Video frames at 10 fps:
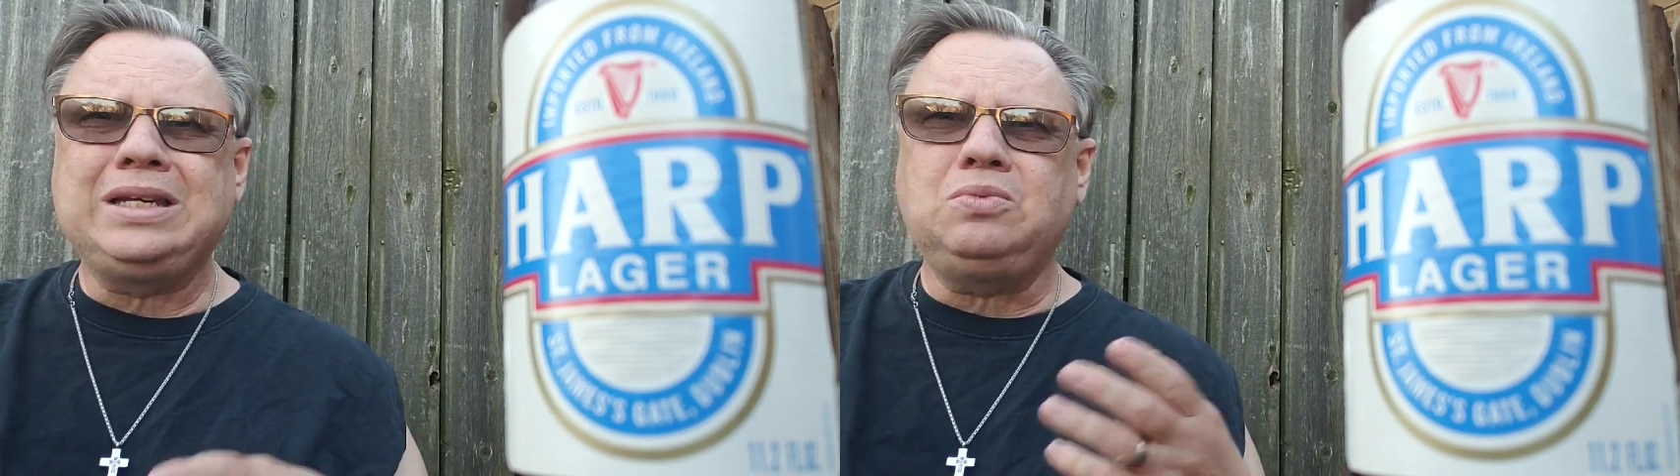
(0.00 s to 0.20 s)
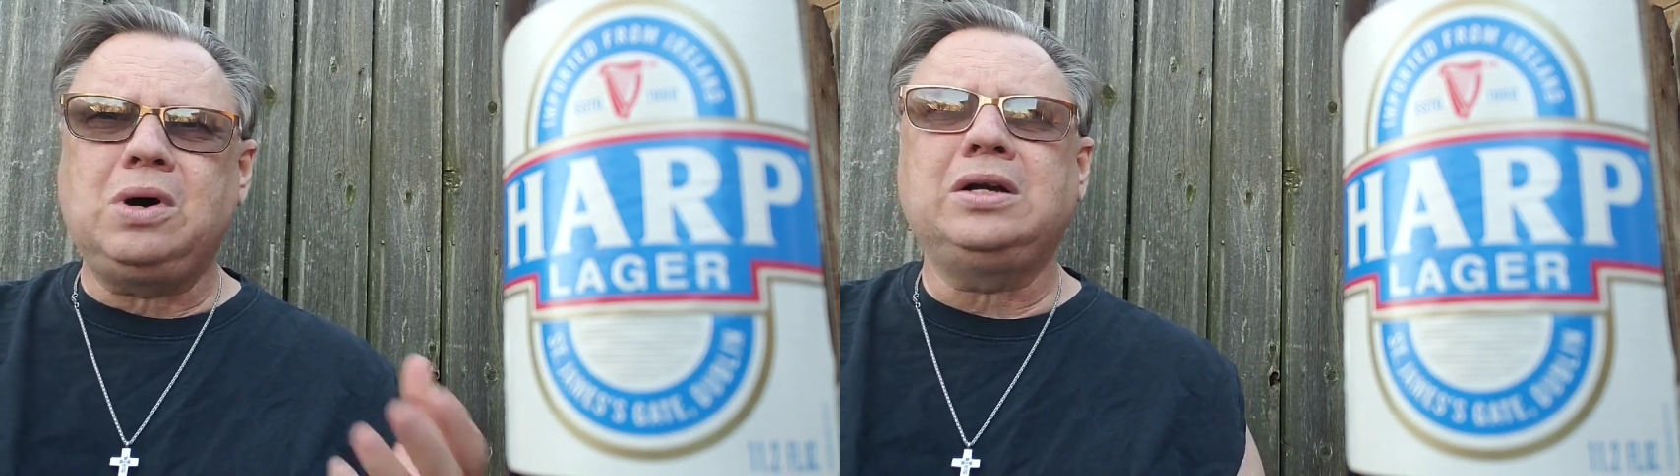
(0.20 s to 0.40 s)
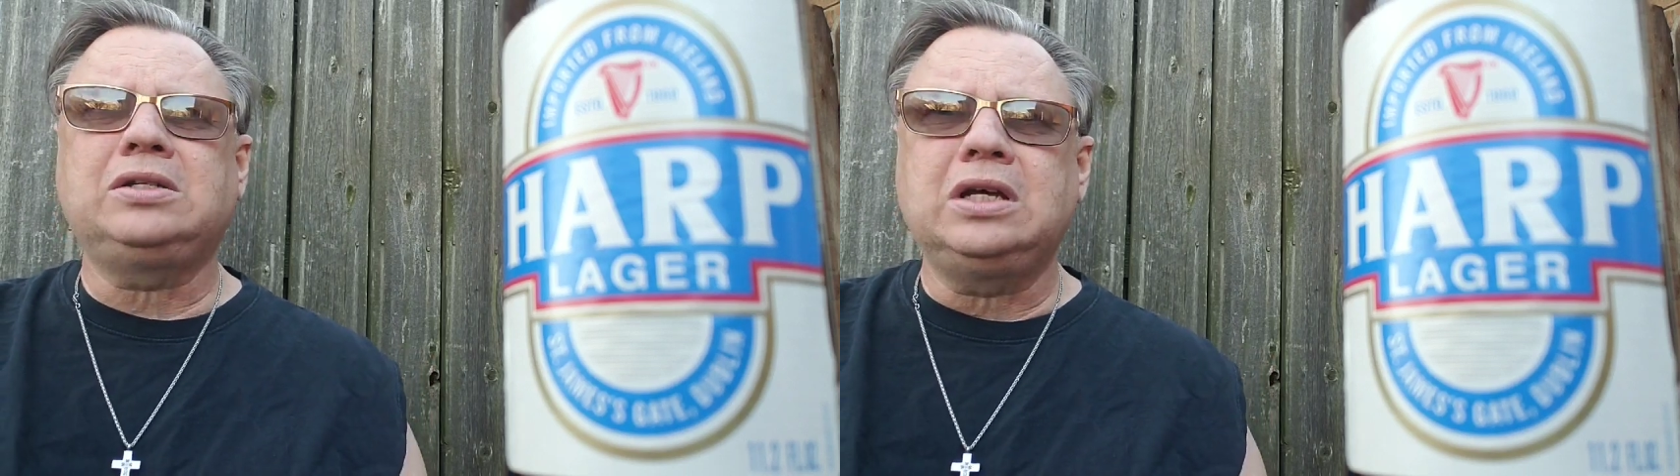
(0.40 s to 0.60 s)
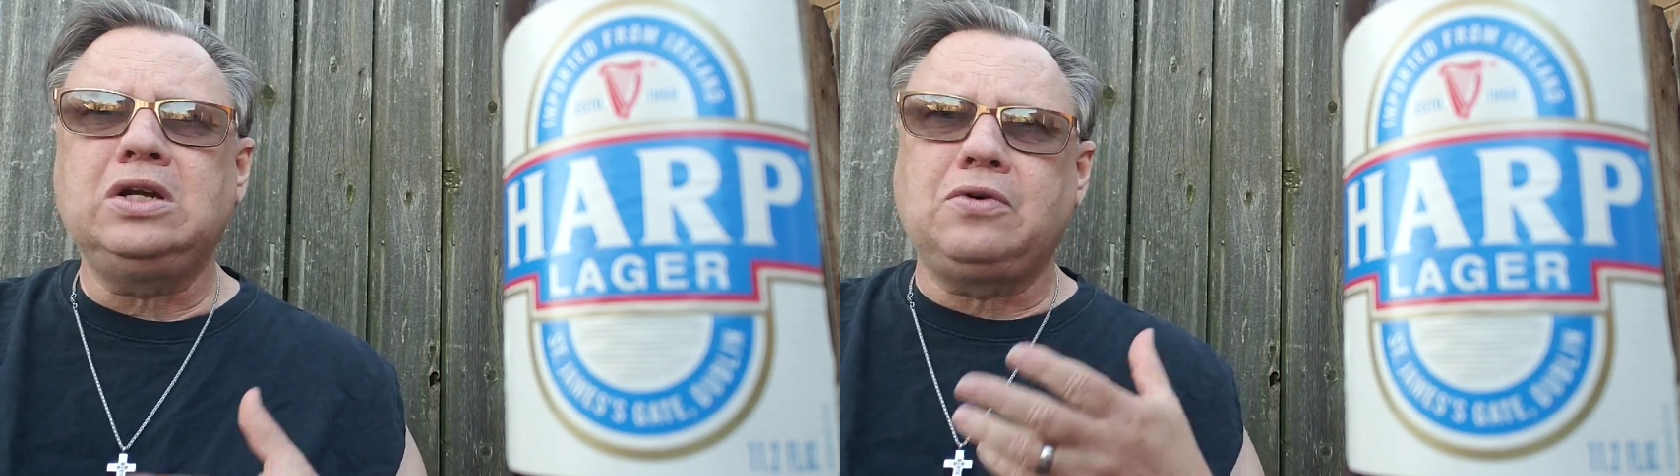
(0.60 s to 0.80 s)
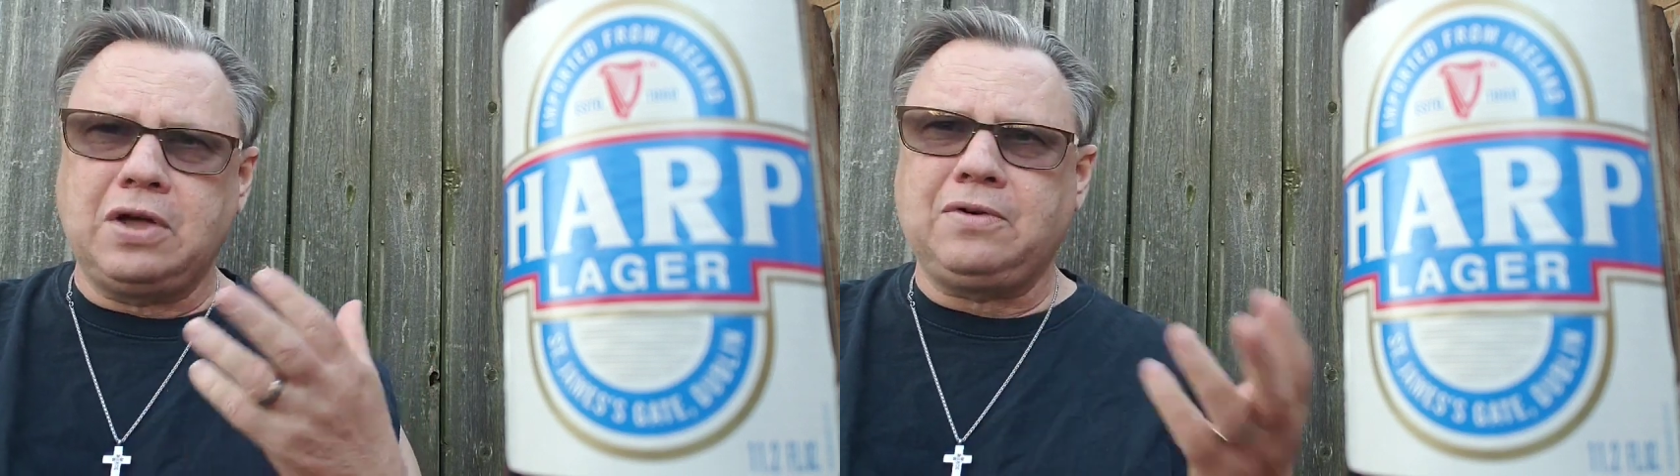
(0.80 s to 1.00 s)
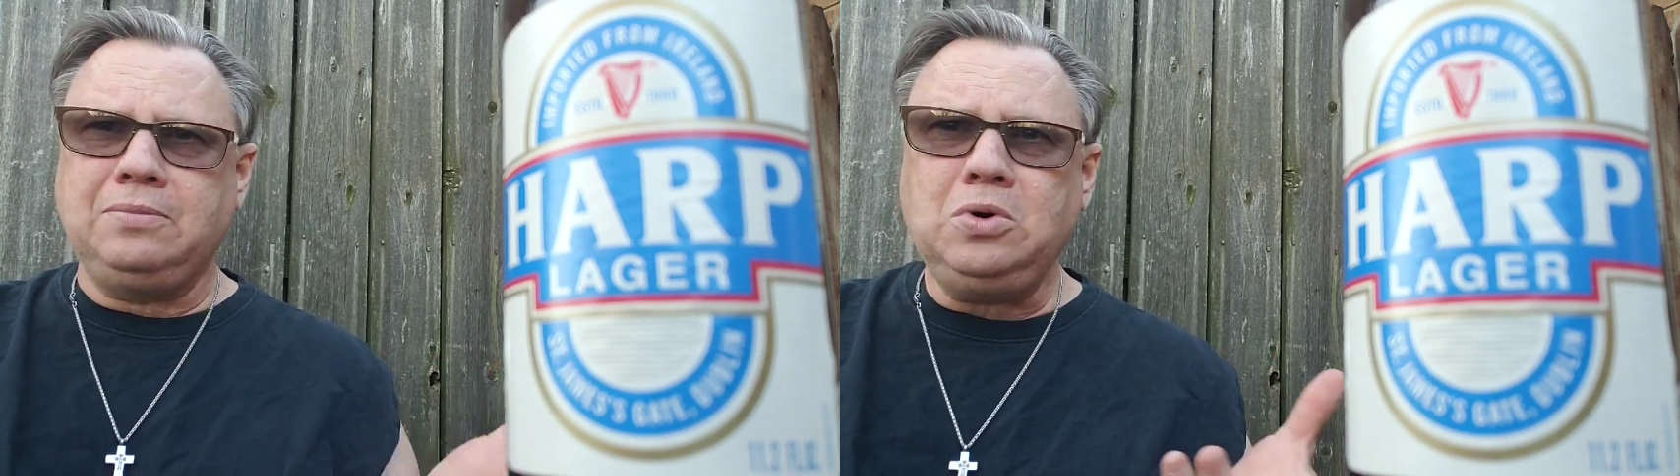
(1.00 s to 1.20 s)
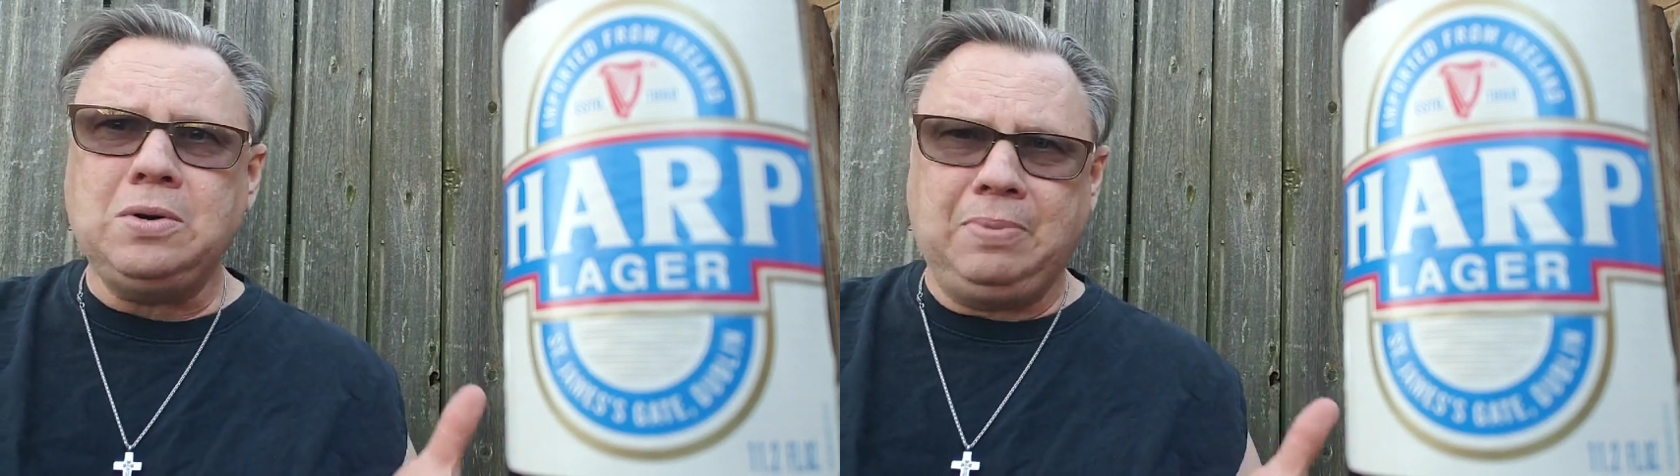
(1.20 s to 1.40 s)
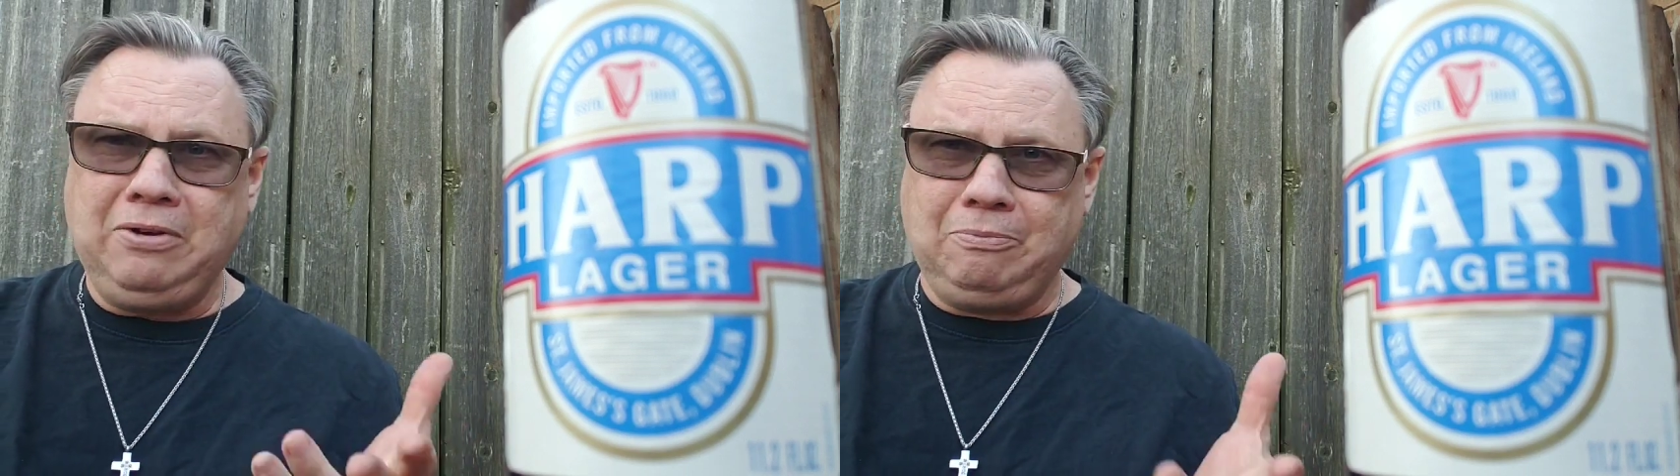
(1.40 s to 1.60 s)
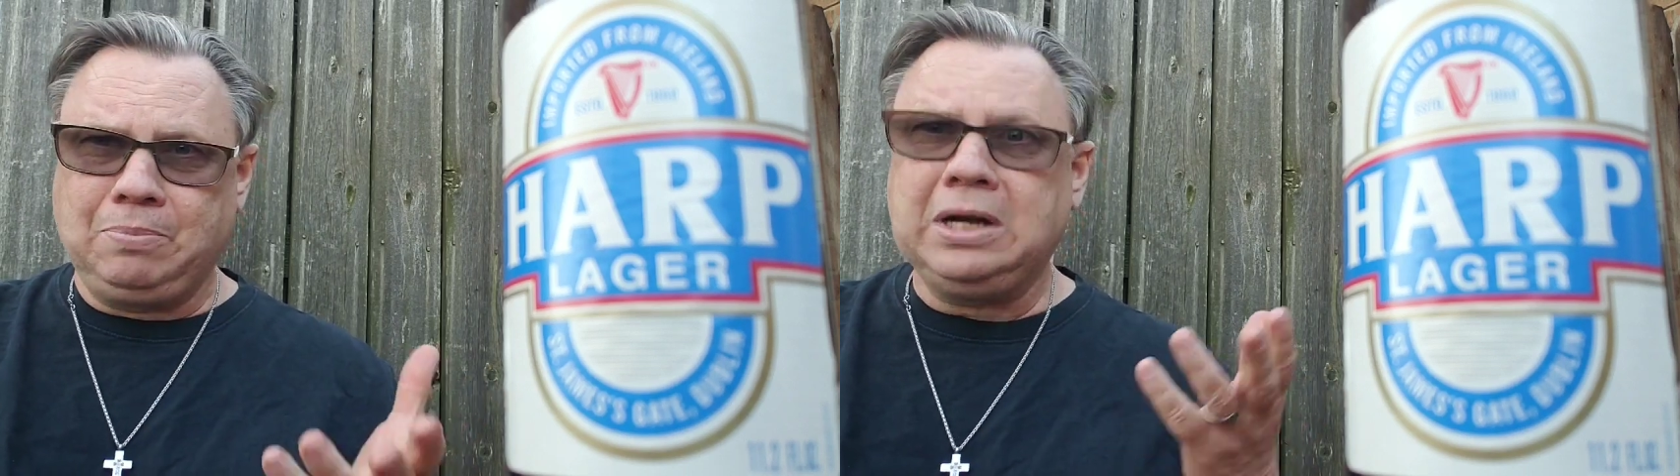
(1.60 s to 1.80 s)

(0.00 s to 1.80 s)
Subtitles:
I didn't want to, you know, if I'm doing a big